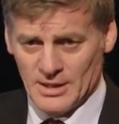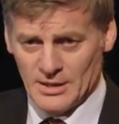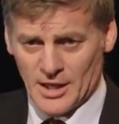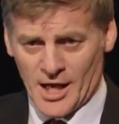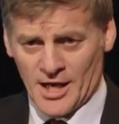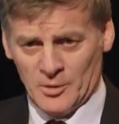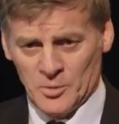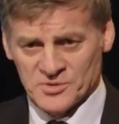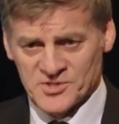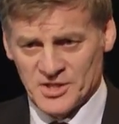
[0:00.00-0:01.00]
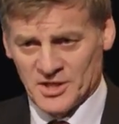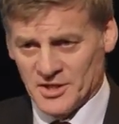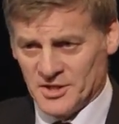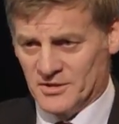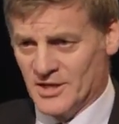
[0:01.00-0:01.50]
And we were sitting in
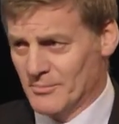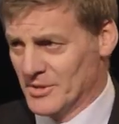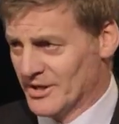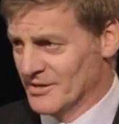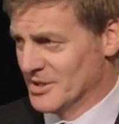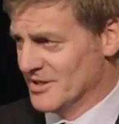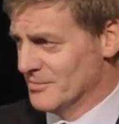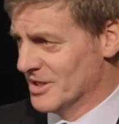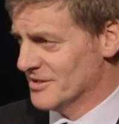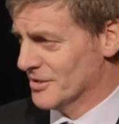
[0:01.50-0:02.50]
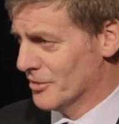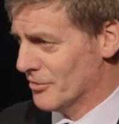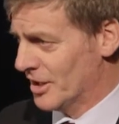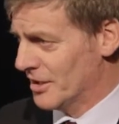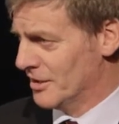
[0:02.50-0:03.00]
a cabinet committee meeting, I
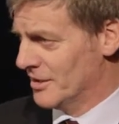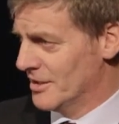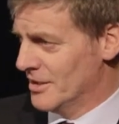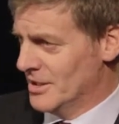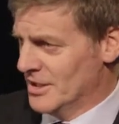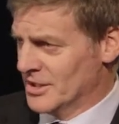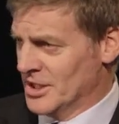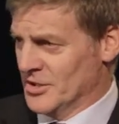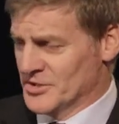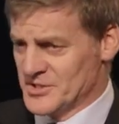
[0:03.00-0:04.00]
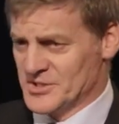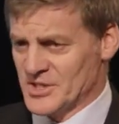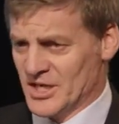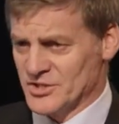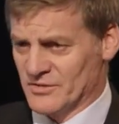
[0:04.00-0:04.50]
think, and getting this
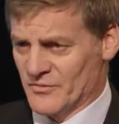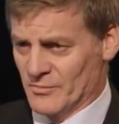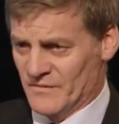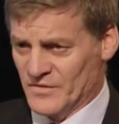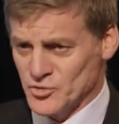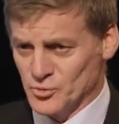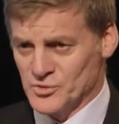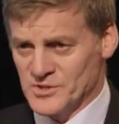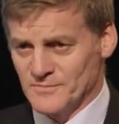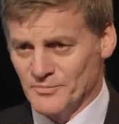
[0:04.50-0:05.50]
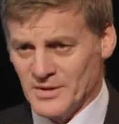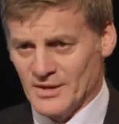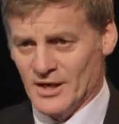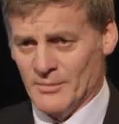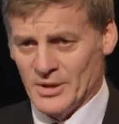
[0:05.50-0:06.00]
discussion from officials
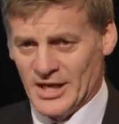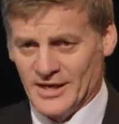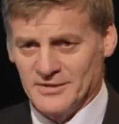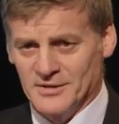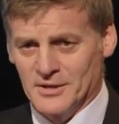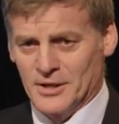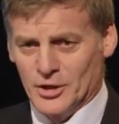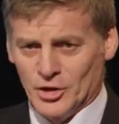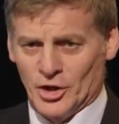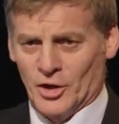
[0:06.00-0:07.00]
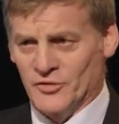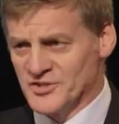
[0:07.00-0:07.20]
about, you know, the